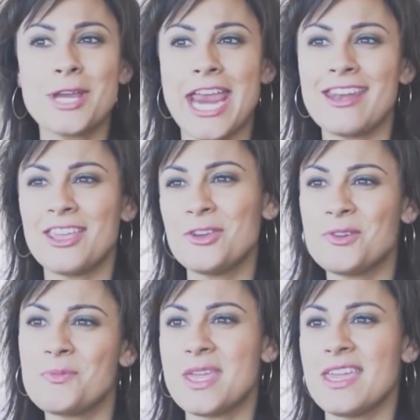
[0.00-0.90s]
created you
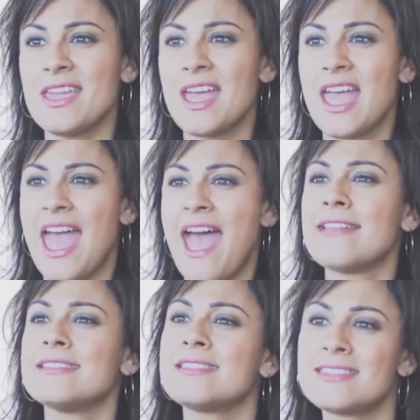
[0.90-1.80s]
to be
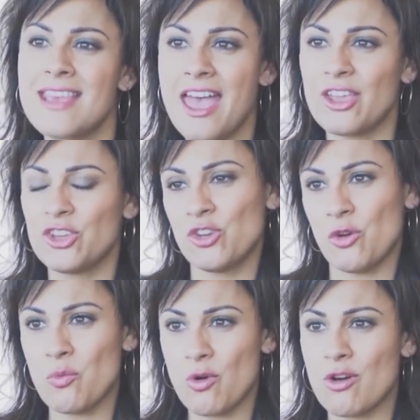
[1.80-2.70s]
and set your
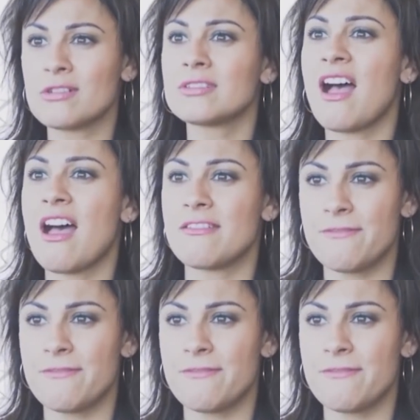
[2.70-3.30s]
world on